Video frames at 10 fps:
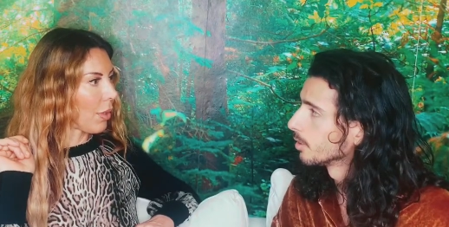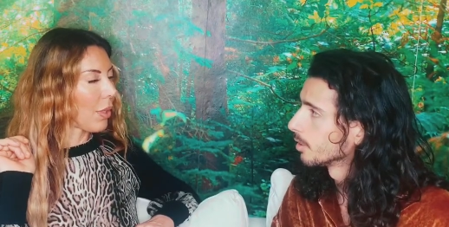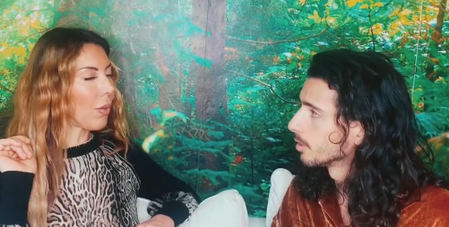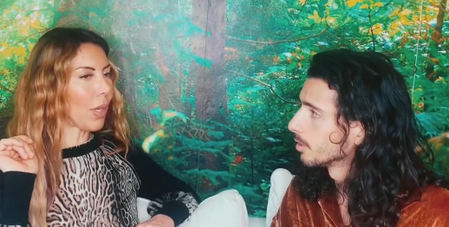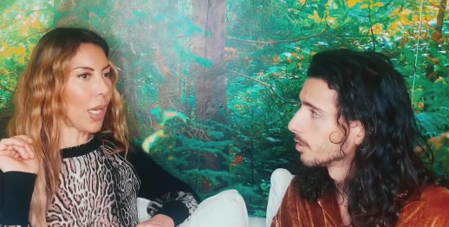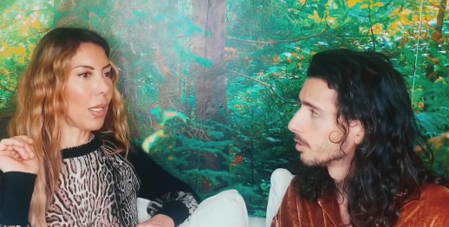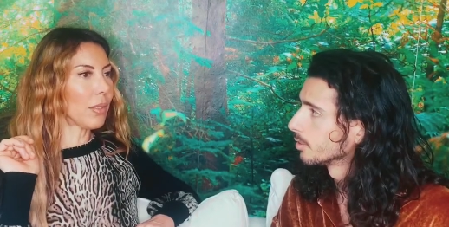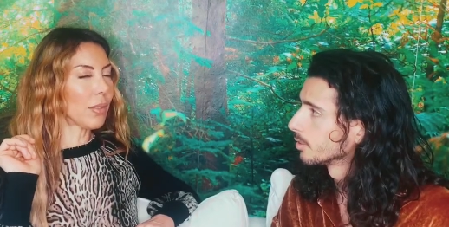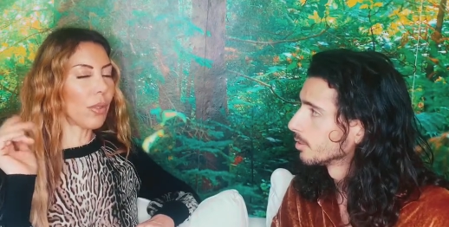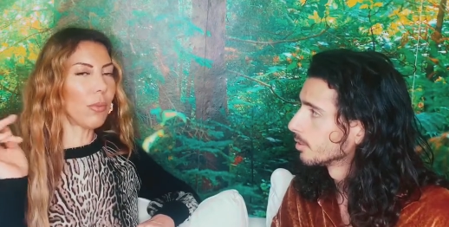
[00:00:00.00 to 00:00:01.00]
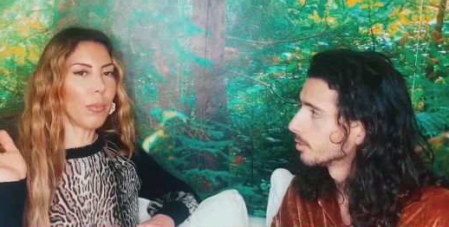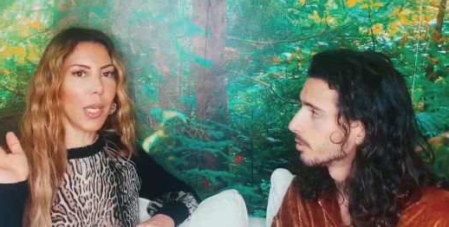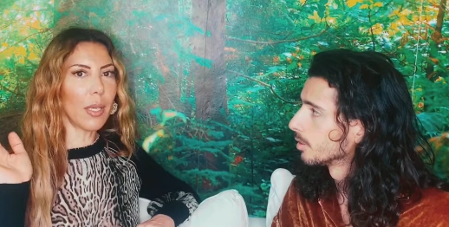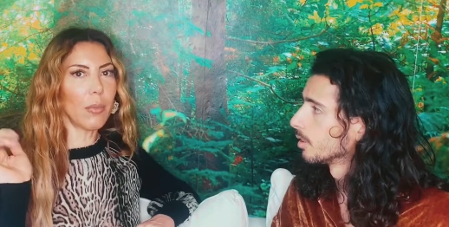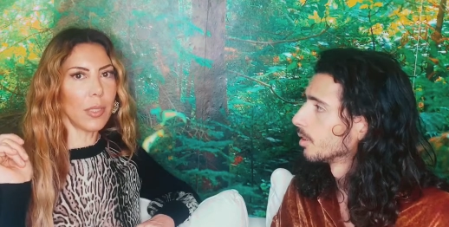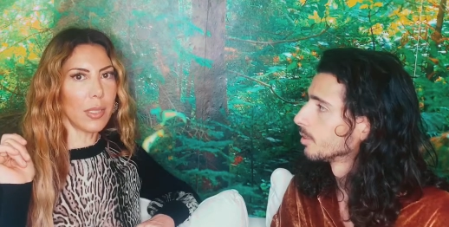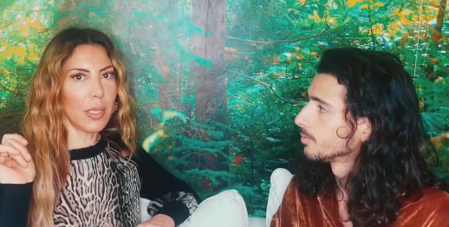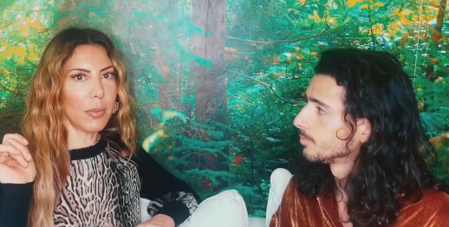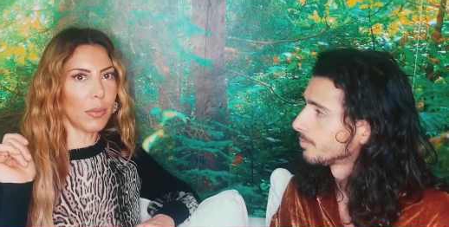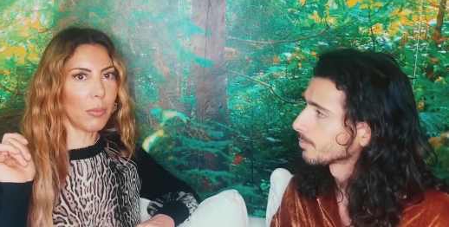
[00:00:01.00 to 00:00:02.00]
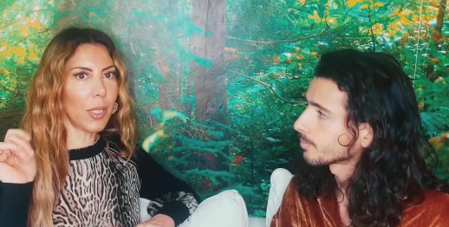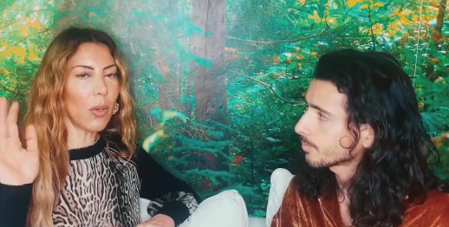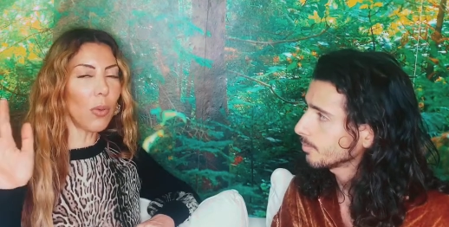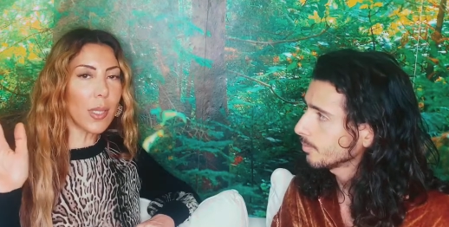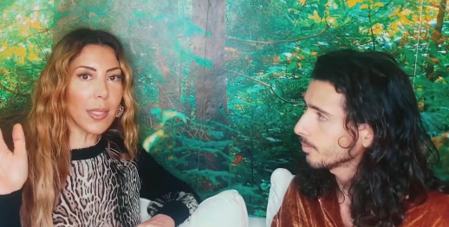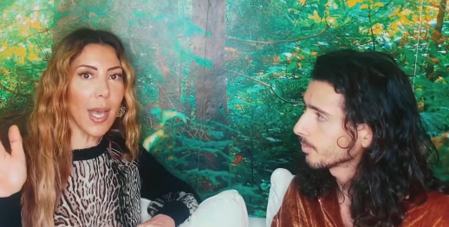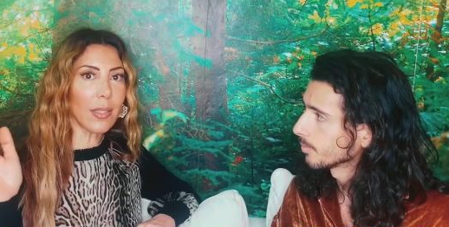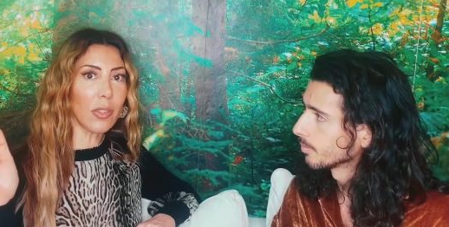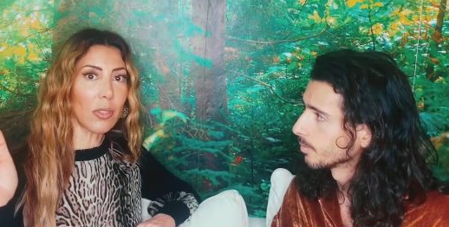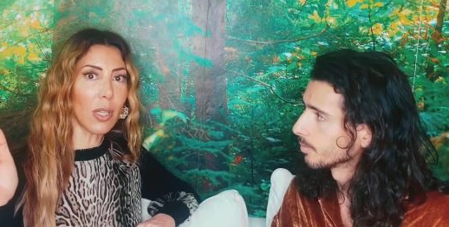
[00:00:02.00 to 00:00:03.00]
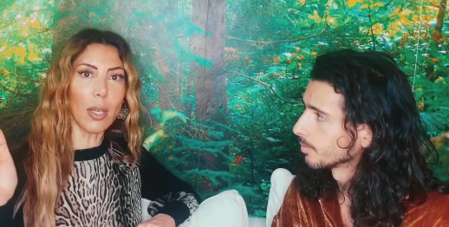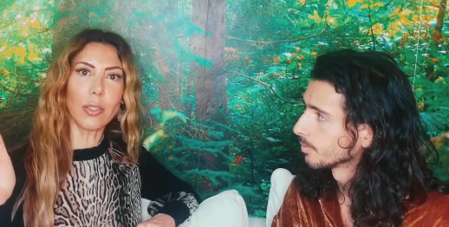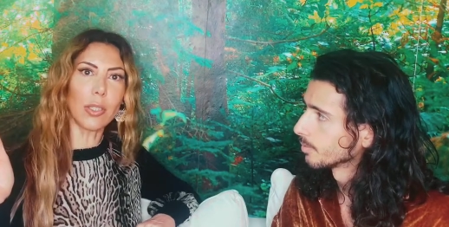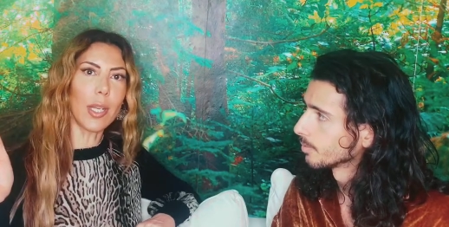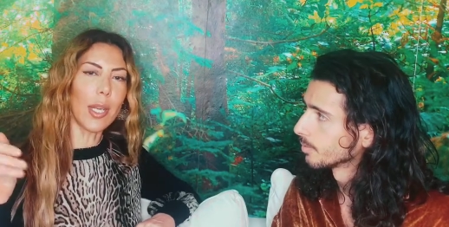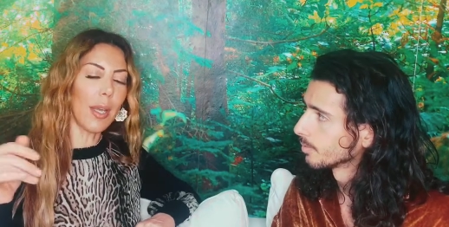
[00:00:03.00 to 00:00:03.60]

Speaker 1: Okay, so make it one teaspoon. But always ask your doctor. Huh?